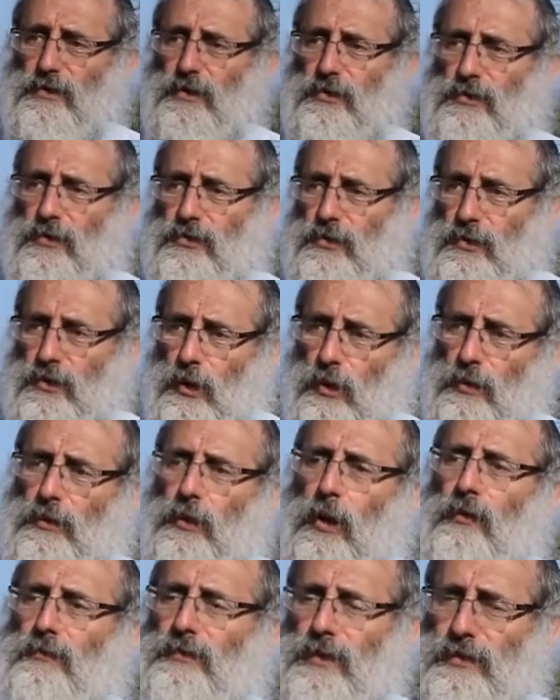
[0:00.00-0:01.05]
just you're going
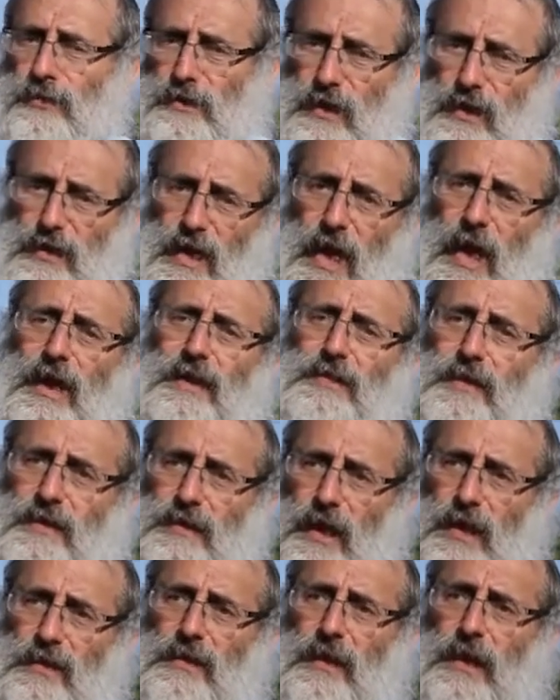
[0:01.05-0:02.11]
over the thing again and
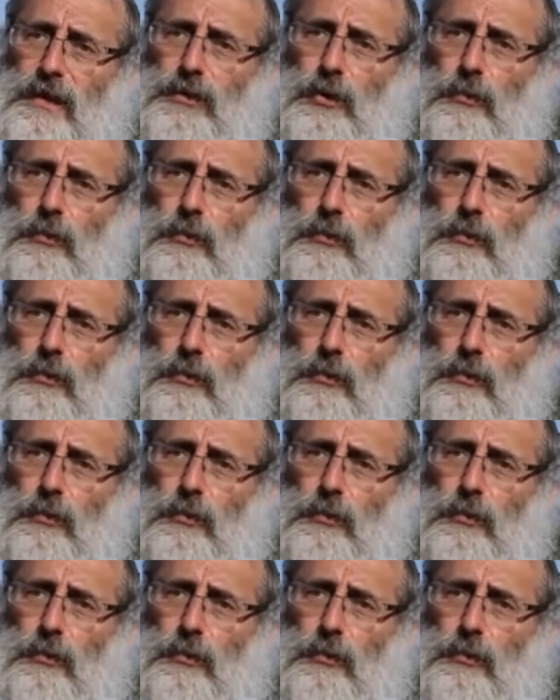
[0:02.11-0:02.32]
again and again in